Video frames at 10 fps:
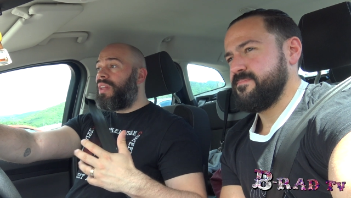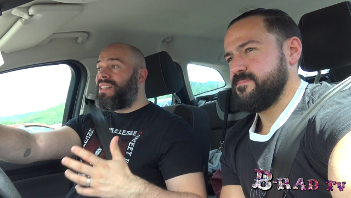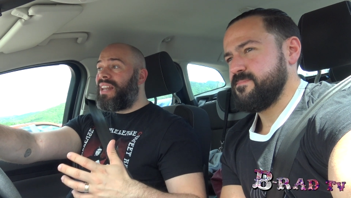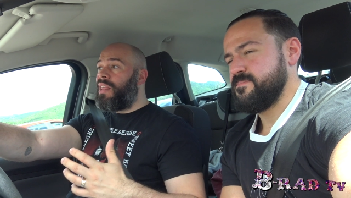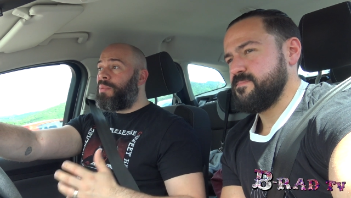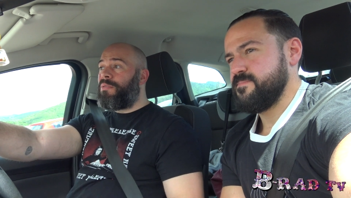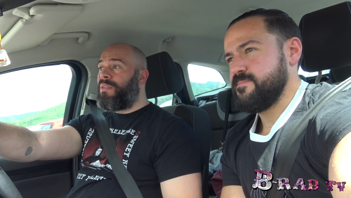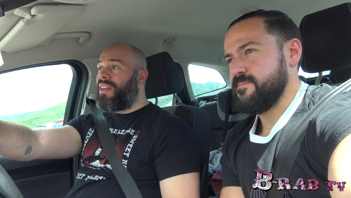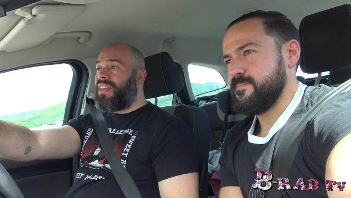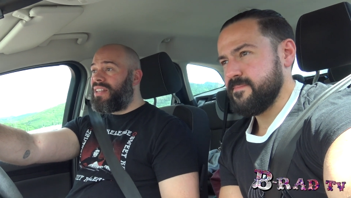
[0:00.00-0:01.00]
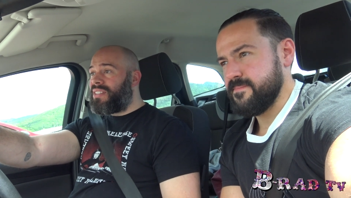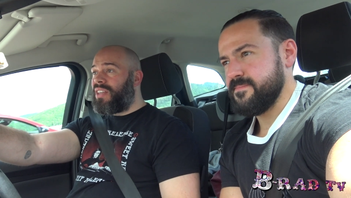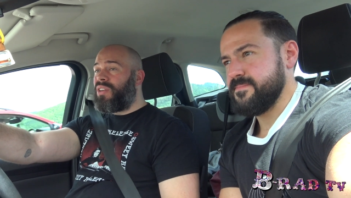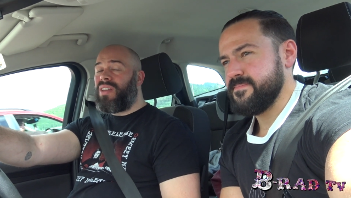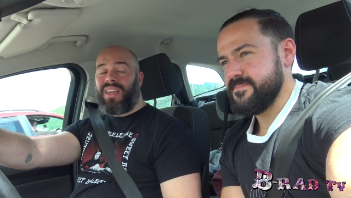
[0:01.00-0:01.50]
Speaker 1: it's a little bit funny it's something
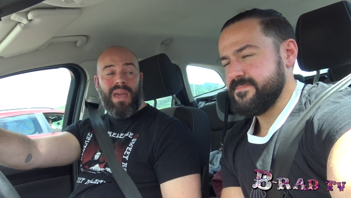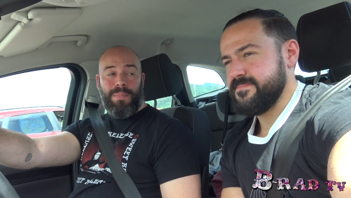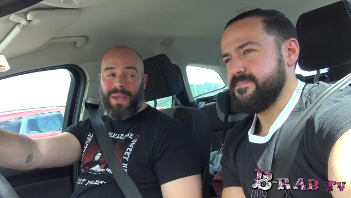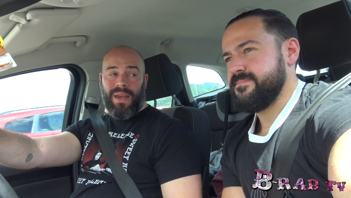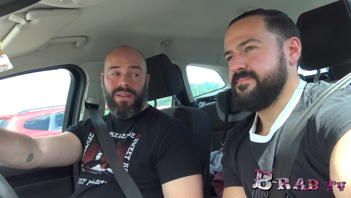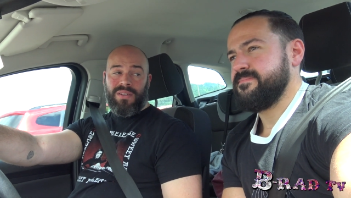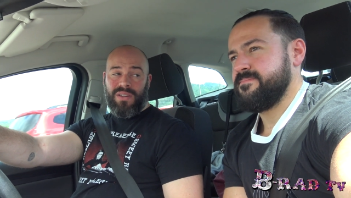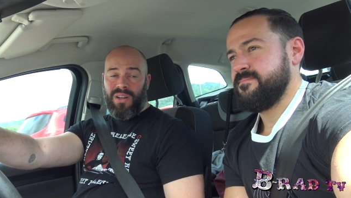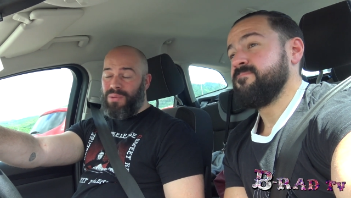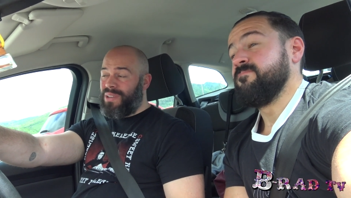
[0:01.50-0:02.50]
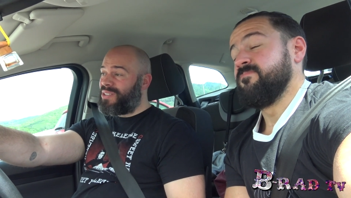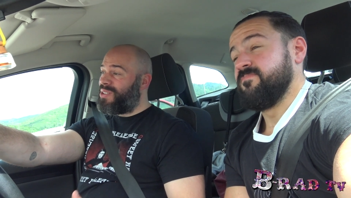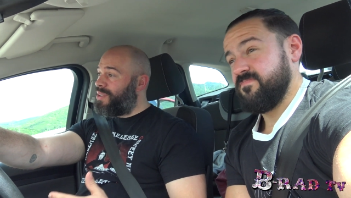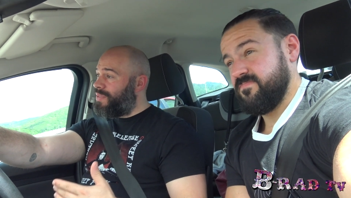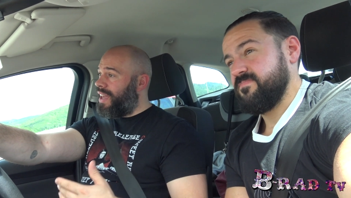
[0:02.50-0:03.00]
you can get behind you know you're sort
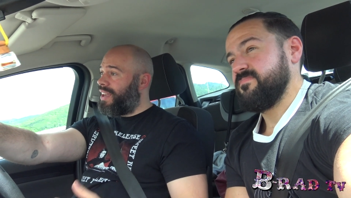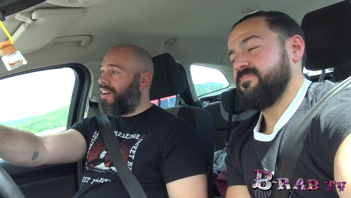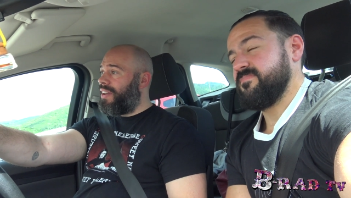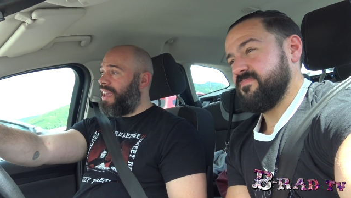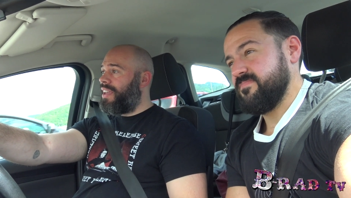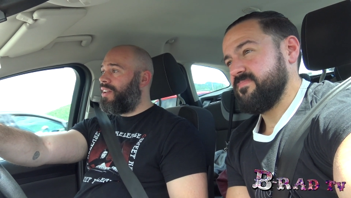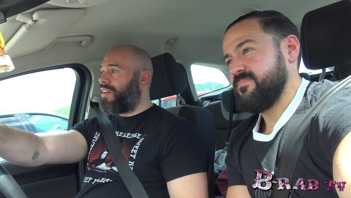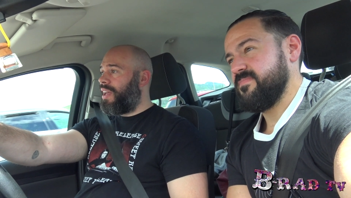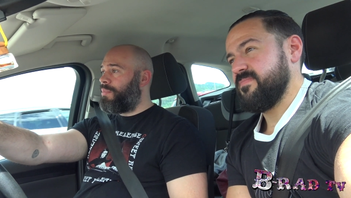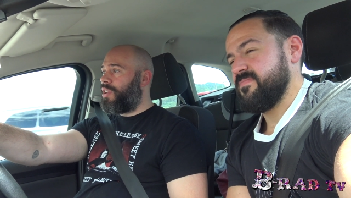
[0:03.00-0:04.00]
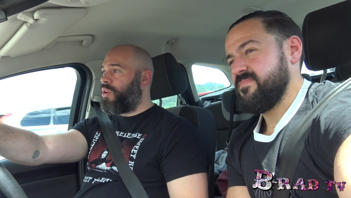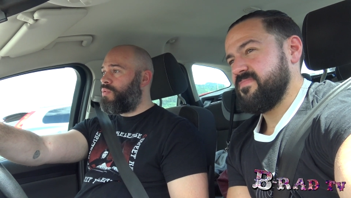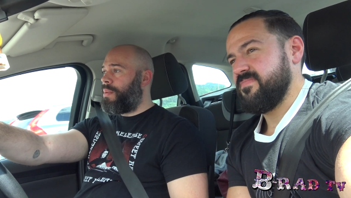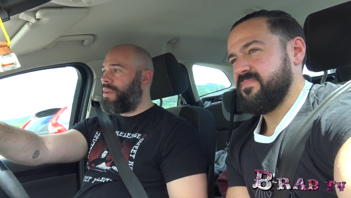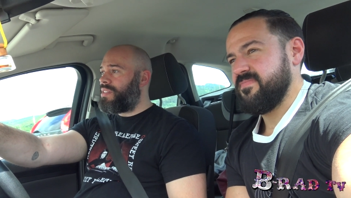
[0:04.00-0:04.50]
of like oh hey look i'm gonna go
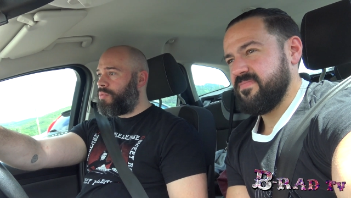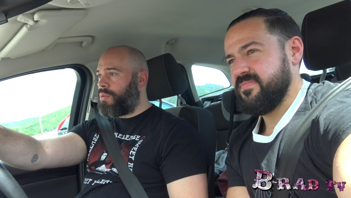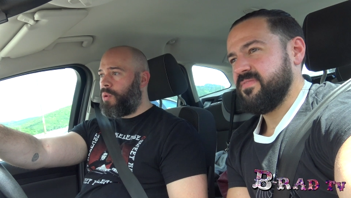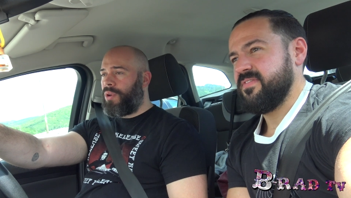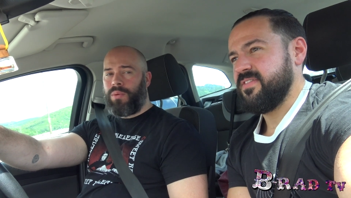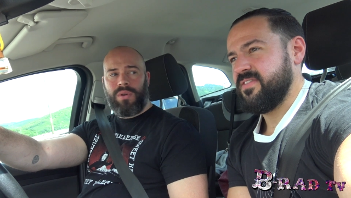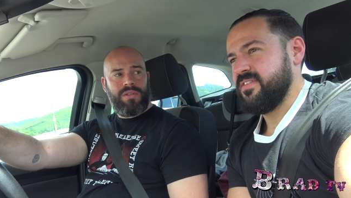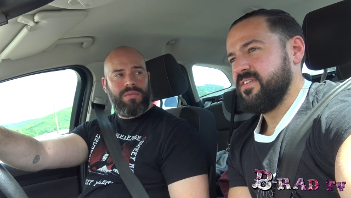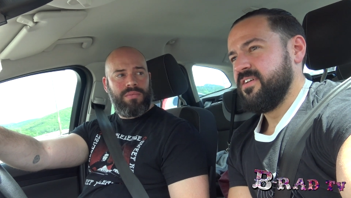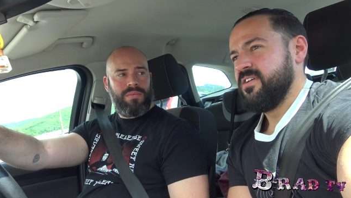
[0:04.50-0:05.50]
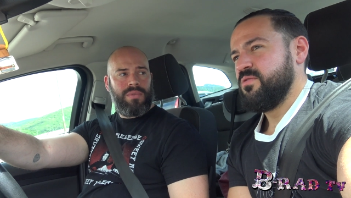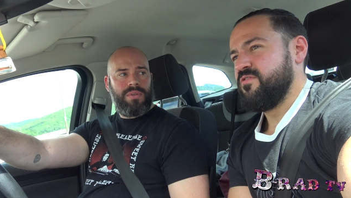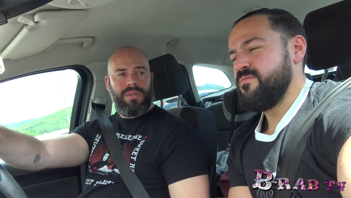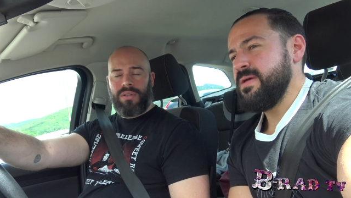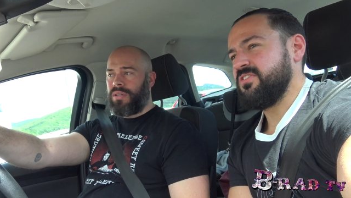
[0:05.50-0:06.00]
rub myself with the morning wood well
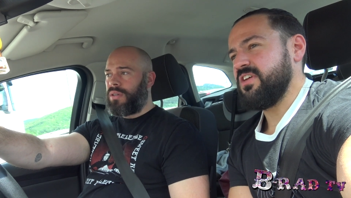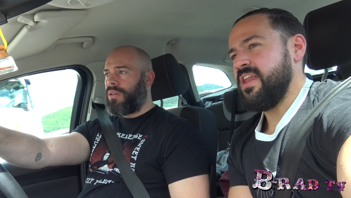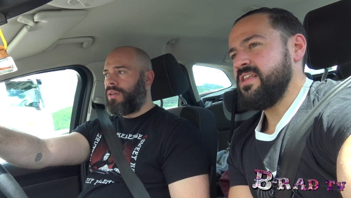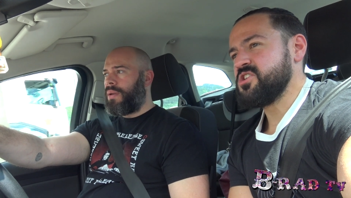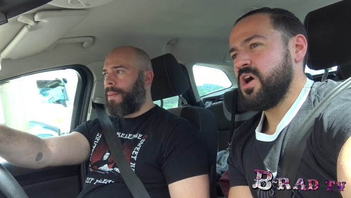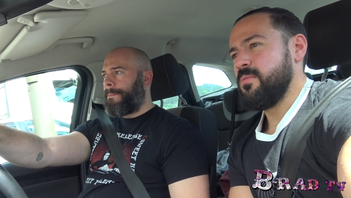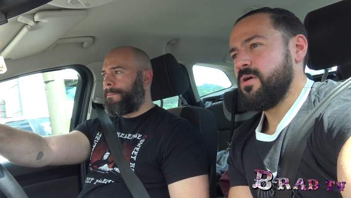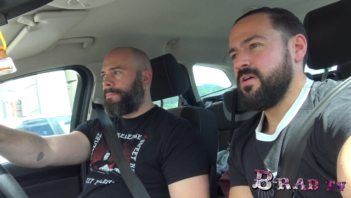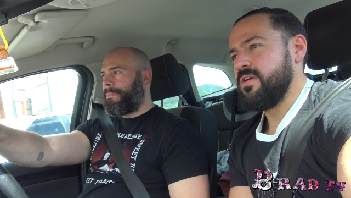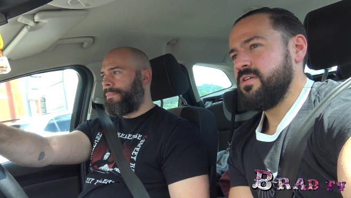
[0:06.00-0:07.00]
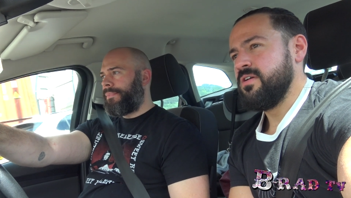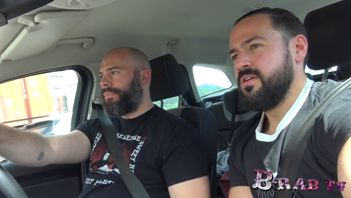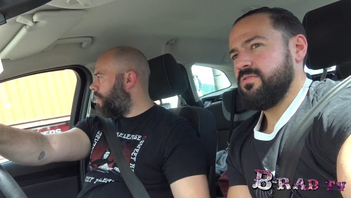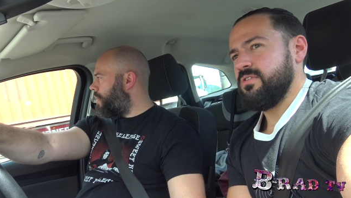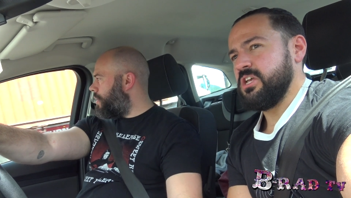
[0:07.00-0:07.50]
for me
Speaker 2: it's any time i
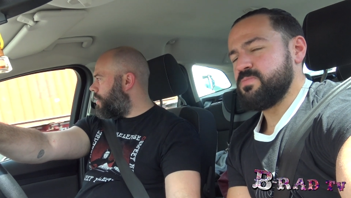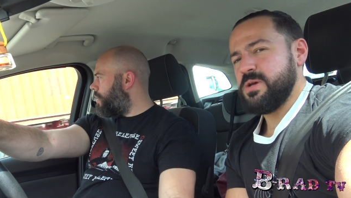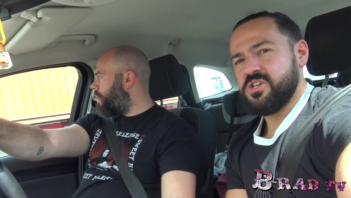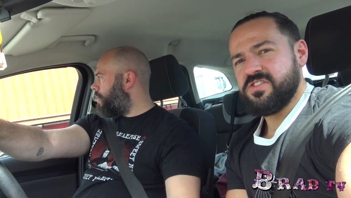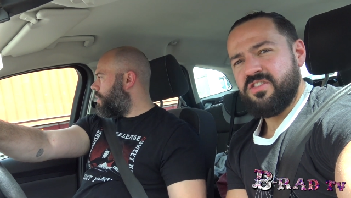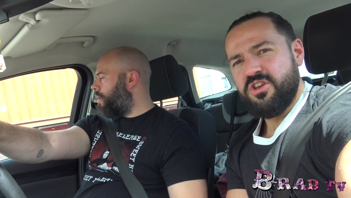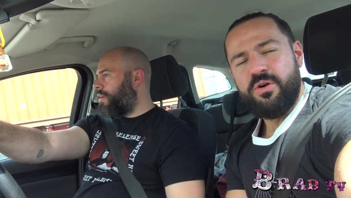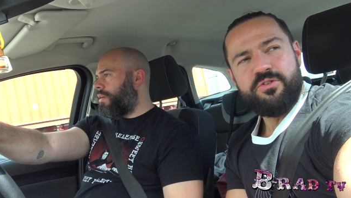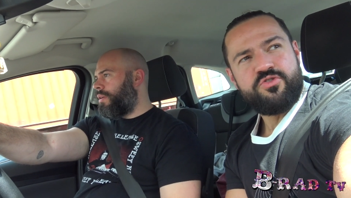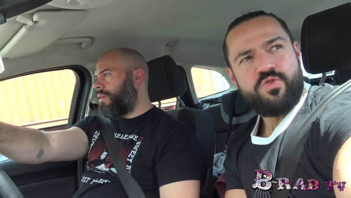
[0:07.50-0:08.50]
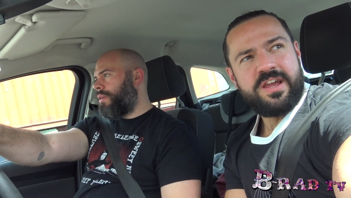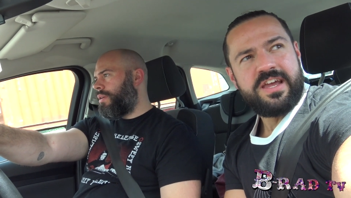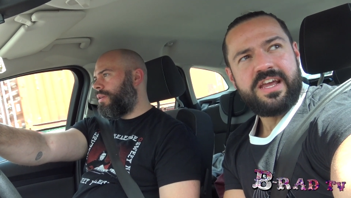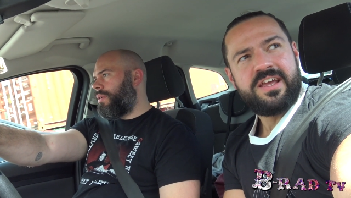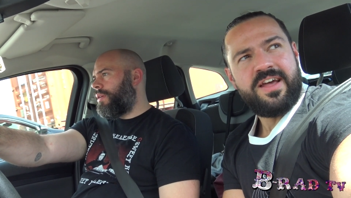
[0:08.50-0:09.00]
especially say they're not
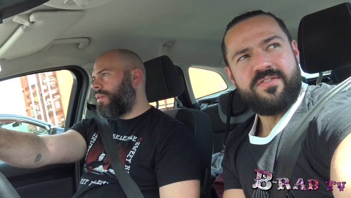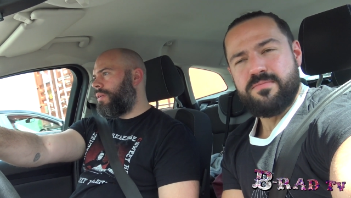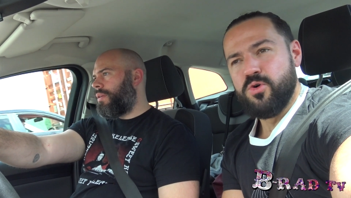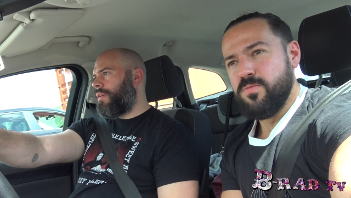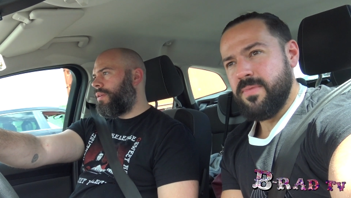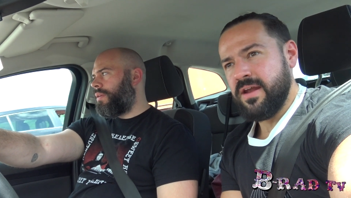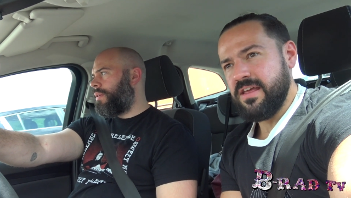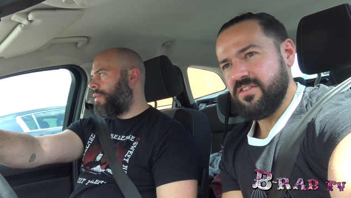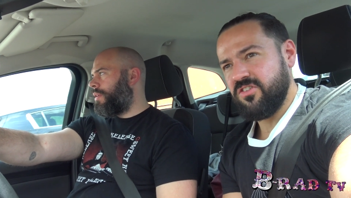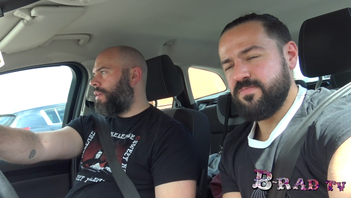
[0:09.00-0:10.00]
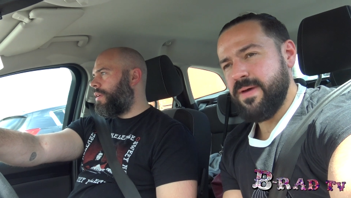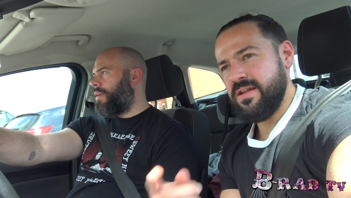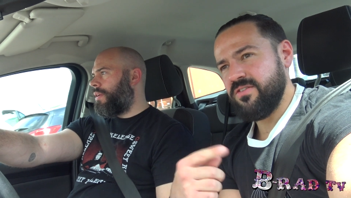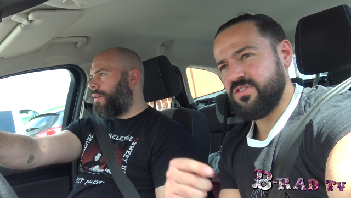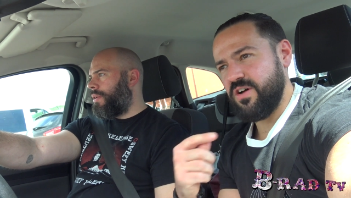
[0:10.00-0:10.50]
drinking and having more money to
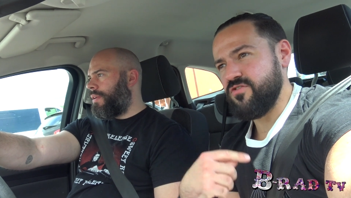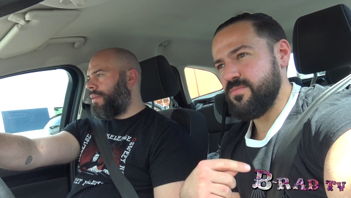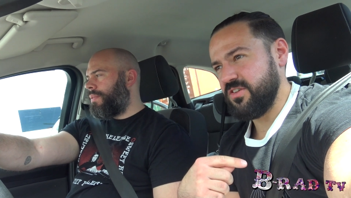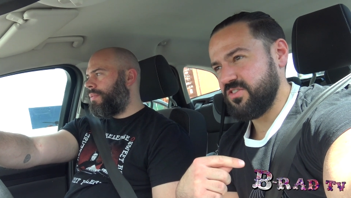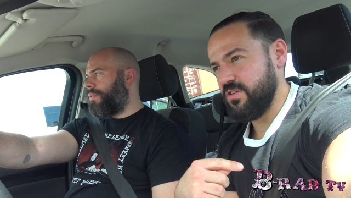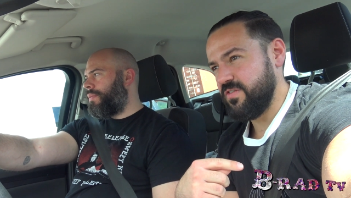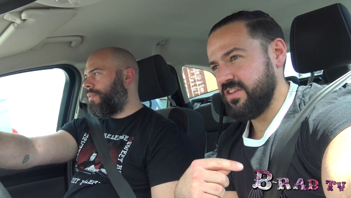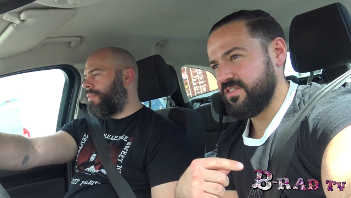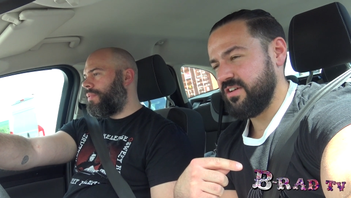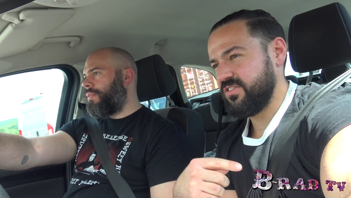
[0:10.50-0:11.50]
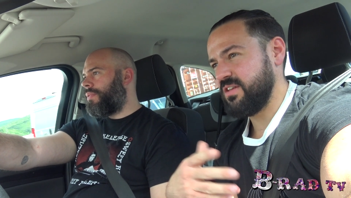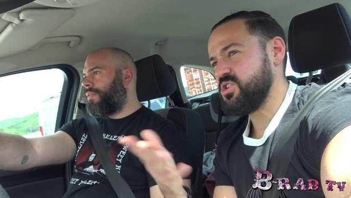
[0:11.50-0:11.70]
spend stuff on myself and it's like say